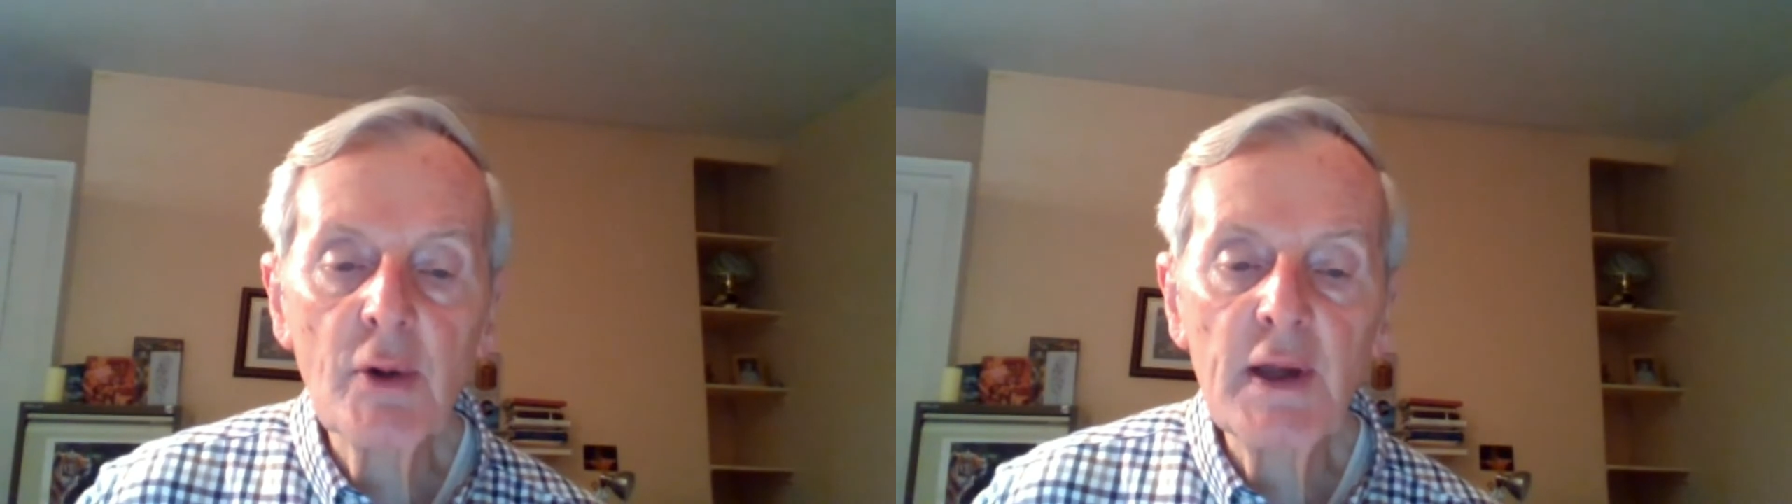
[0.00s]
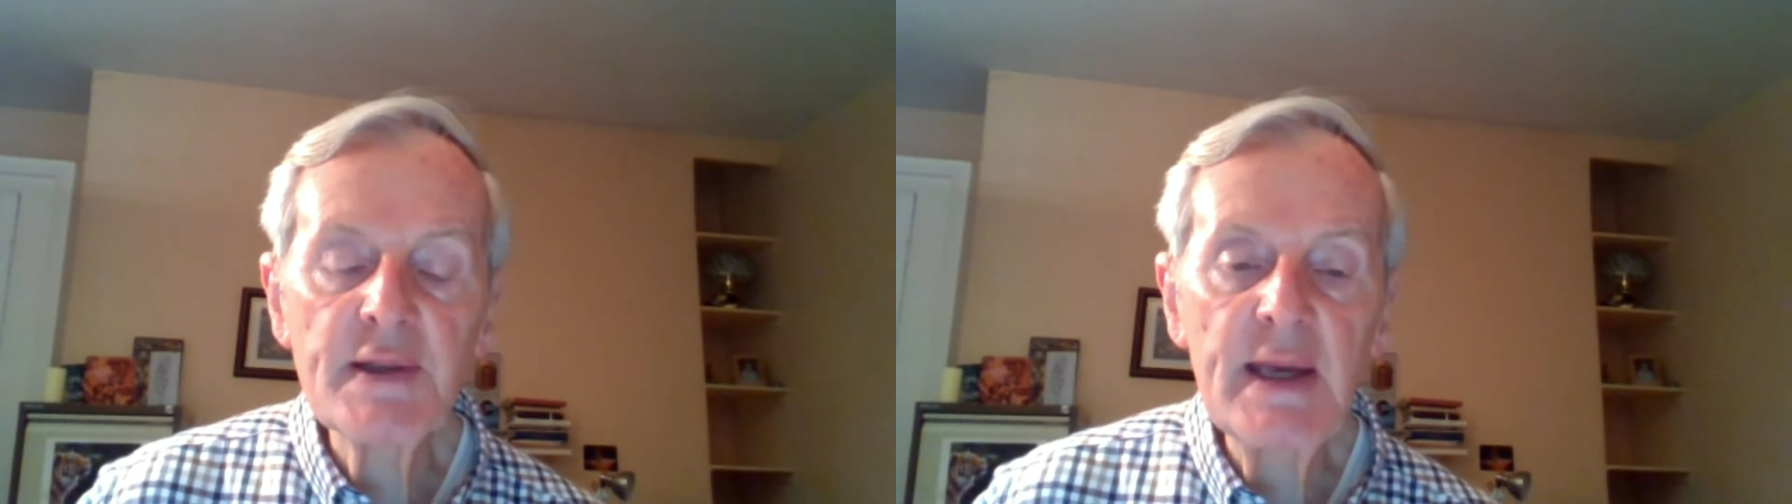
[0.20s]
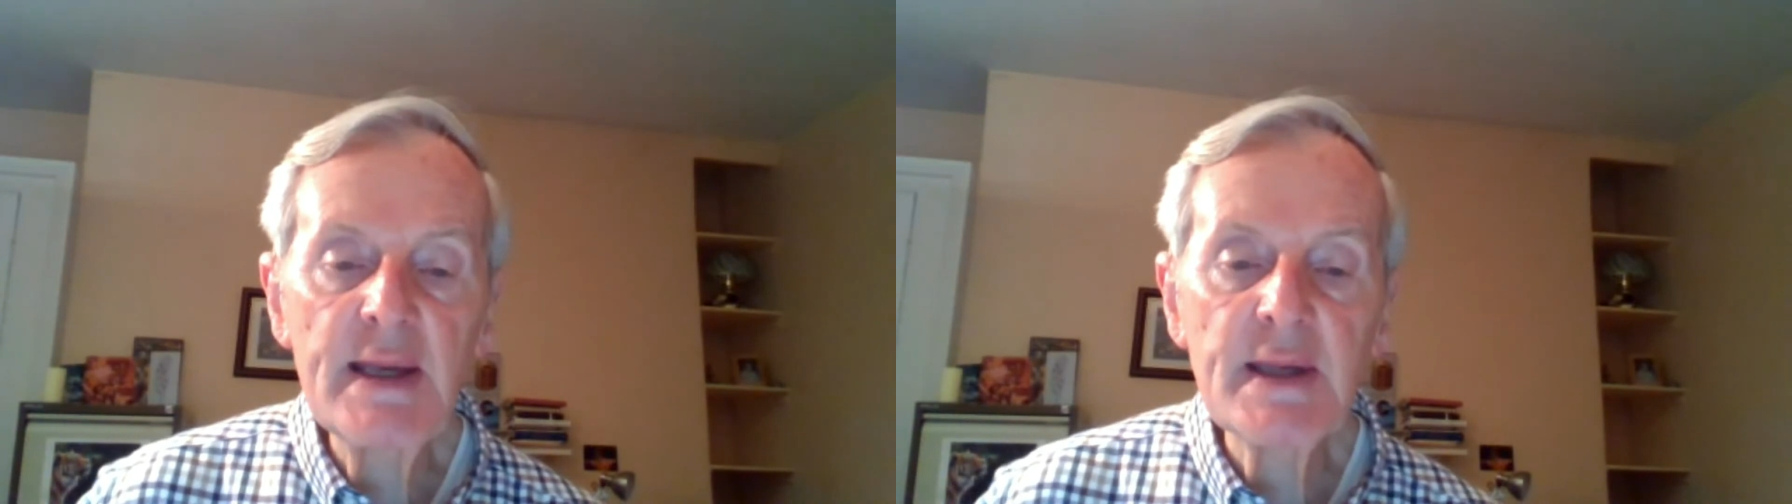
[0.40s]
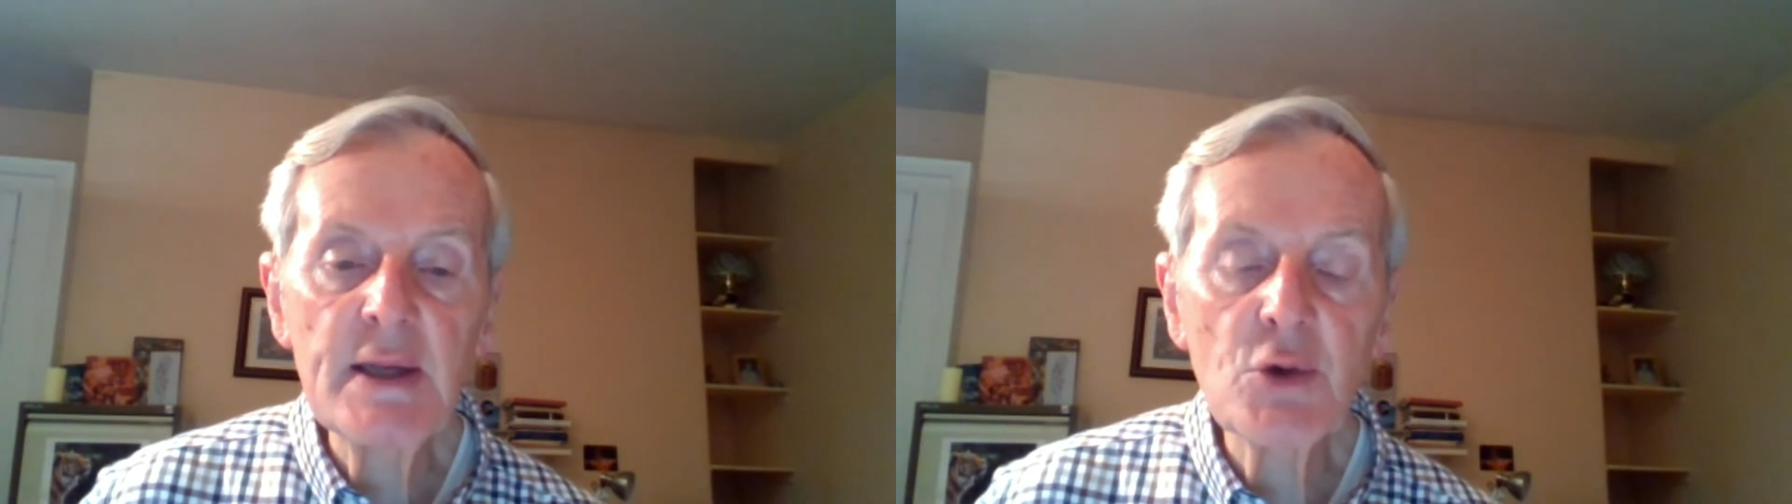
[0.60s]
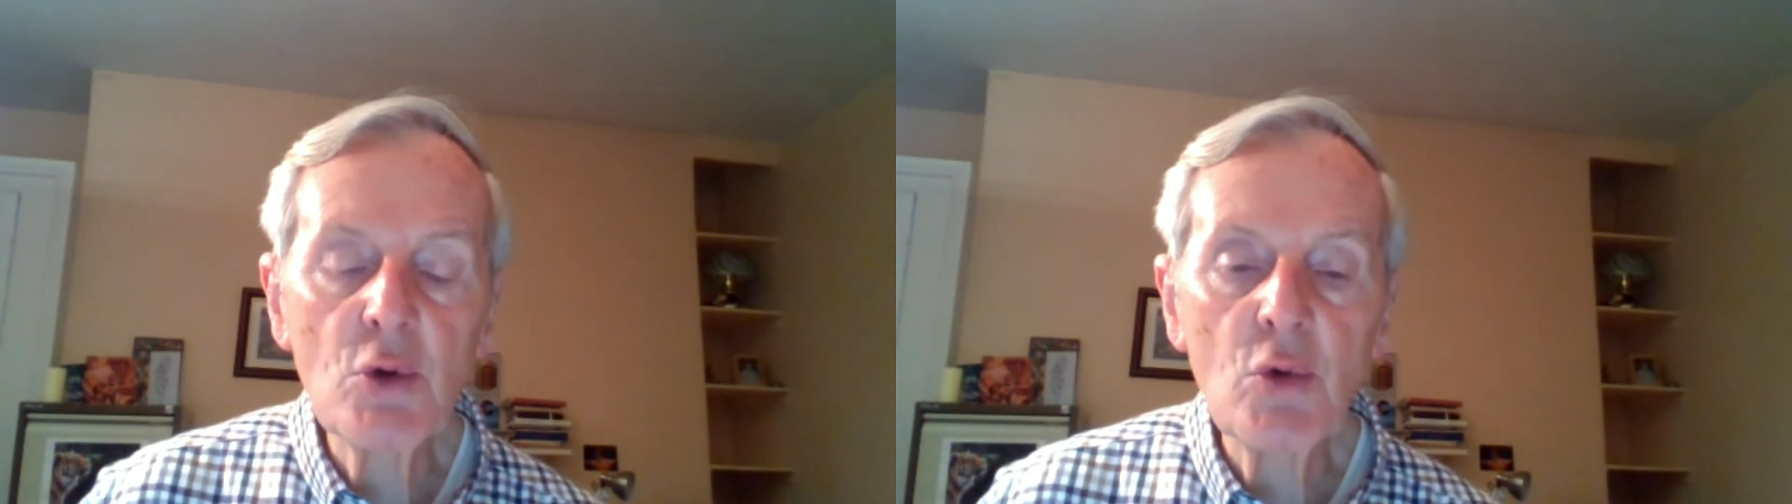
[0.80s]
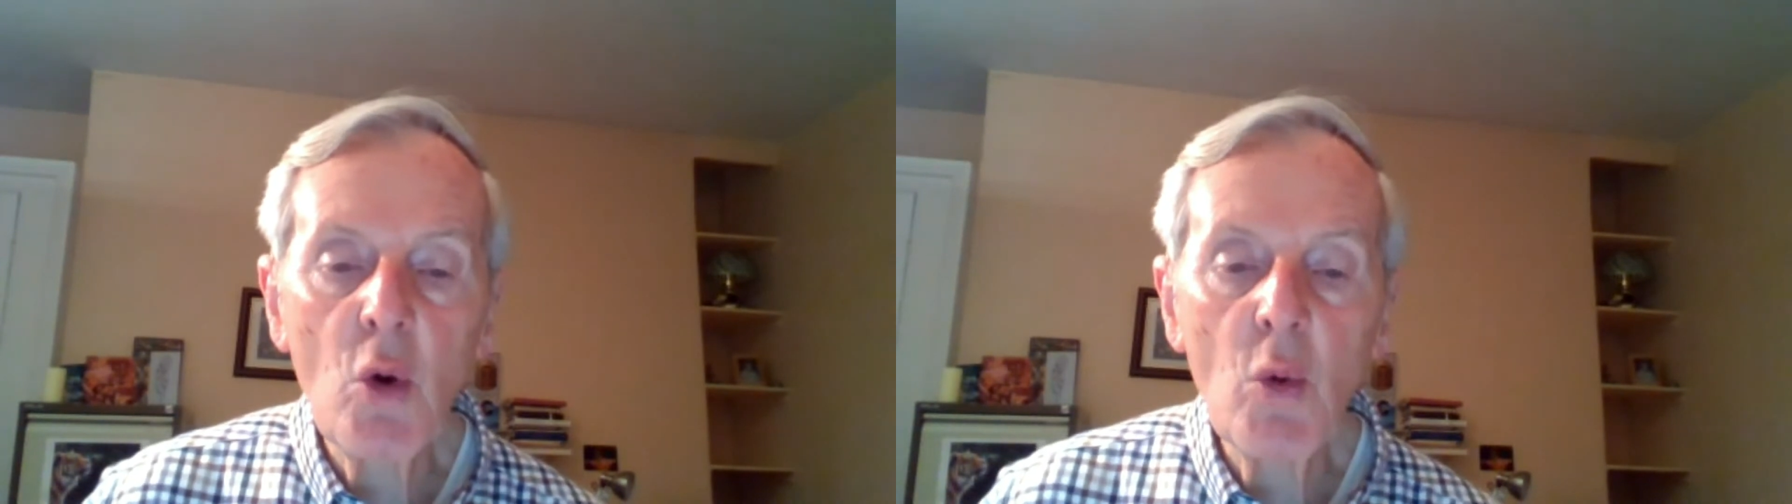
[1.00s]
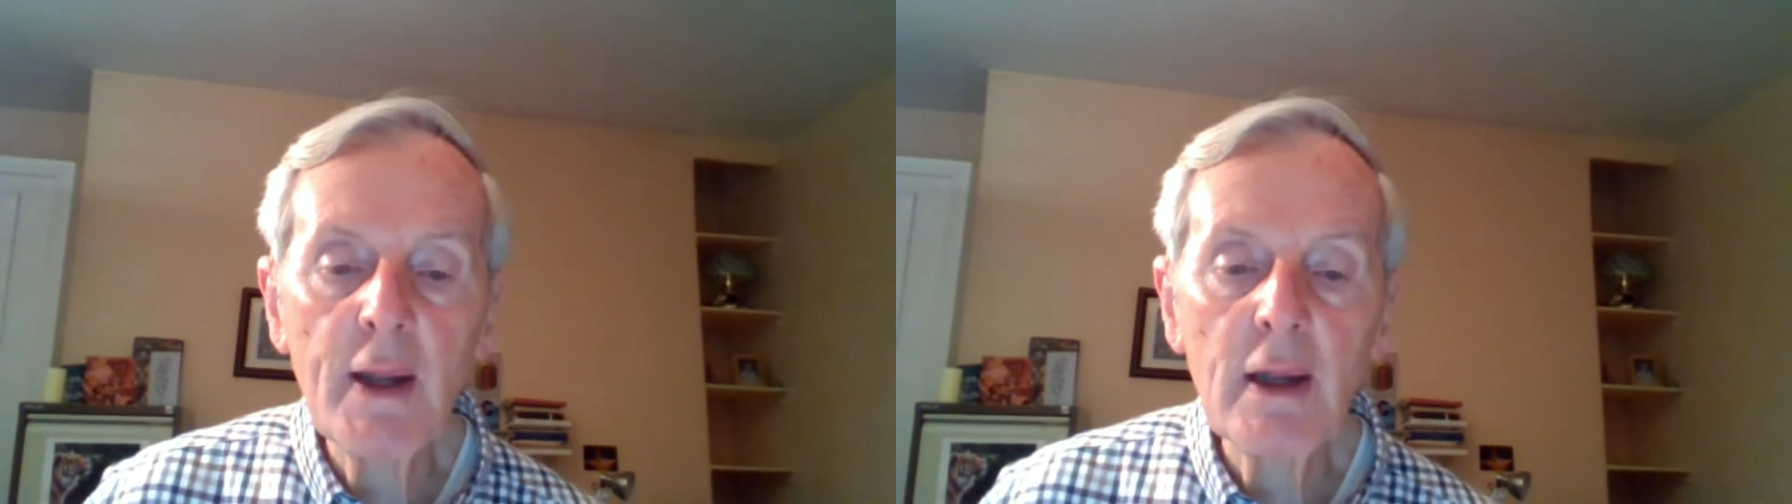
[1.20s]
It's easy to grow in